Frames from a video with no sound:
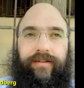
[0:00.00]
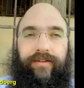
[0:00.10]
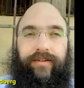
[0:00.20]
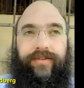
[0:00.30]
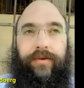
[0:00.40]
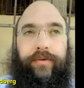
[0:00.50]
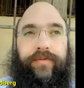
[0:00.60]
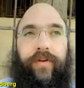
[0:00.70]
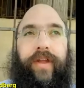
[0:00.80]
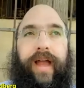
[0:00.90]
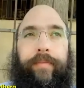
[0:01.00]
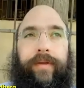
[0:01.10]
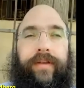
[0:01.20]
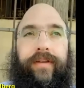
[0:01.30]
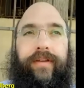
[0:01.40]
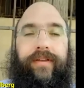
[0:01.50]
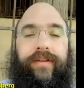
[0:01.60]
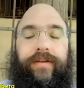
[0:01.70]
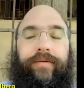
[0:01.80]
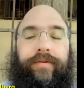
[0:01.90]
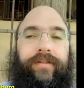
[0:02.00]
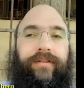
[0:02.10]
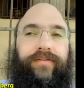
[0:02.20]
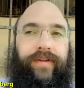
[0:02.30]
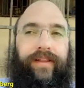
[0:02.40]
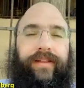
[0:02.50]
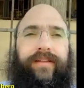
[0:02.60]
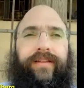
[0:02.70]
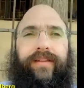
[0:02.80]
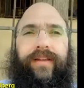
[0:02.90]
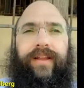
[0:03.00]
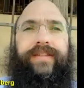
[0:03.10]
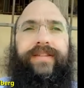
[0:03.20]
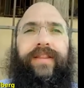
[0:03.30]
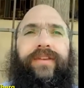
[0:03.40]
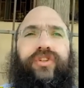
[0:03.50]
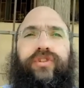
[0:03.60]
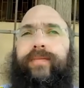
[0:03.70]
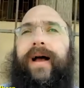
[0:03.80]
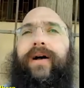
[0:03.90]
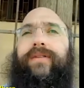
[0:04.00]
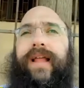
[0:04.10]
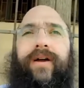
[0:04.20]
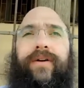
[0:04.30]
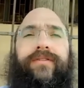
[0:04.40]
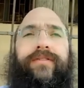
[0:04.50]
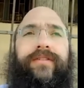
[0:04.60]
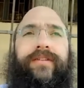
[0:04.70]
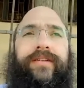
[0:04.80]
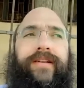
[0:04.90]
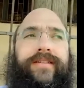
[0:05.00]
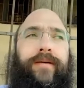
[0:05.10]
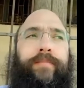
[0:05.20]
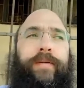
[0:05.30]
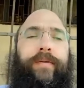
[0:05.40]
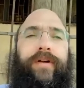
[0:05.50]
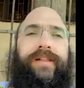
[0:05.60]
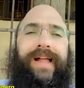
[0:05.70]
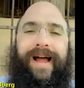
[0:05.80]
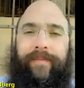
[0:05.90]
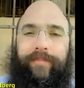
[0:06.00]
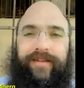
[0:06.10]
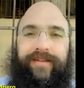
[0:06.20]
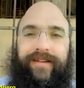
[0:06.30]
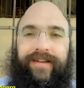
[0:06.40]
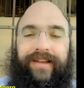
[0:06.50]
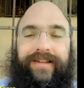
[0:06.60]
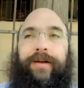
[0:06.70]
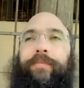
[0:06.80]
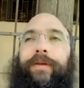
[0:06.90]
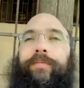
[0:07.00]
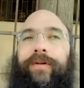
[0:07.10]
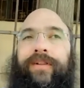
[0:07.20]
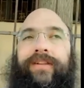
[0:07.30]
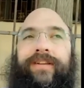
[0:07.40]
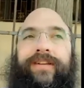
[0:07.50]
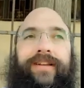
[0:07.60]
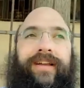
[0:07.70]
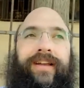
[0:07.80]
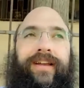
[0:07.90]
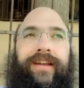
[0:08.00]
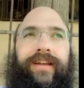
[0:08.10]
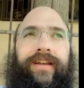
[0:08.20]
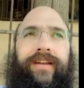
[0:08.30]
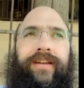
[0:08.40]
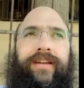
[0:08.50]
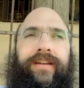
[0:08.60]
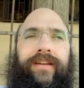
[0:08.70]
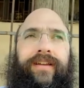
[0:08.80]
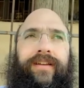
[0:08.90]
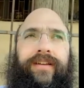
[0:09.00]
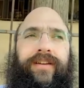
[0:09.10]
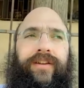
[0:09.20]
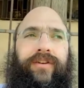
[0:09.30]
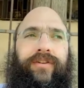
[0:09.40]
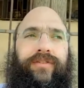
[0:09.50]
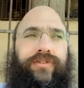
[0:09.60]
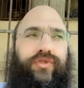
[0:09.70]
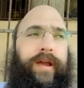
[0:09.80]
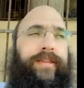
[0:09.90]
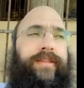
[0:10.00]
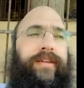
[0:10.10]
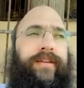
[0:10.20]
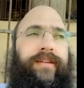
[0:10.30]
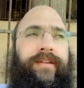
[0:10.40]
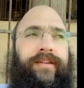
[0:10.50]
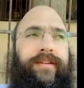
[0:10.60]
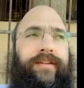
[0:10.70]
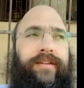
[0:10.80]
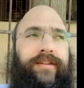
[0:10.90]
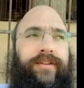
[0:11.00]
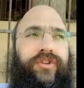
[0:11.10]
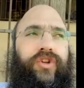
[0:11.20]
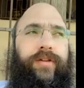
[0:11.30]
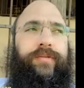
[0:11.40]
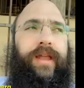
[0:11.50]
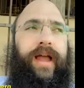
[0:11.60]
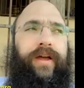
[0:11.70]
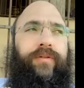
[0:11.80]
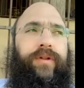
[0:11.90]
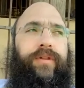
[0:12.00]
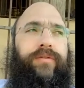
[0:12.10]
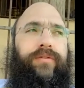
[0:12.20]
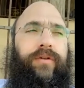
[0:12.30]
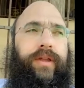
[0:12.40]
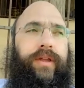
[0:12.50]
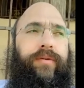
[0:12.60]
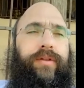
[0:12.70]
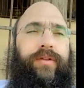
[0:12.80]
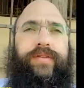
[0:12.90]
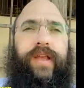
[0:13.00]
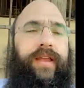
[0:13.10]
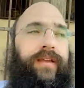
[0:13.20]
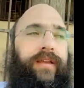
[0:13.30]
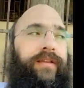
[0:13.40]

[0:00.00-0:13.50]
So he was very happy. Put on the tefillin. He said the Shema out loud. Some people clapped. Some people, tried to shut him down. What are you doing? What are you saying?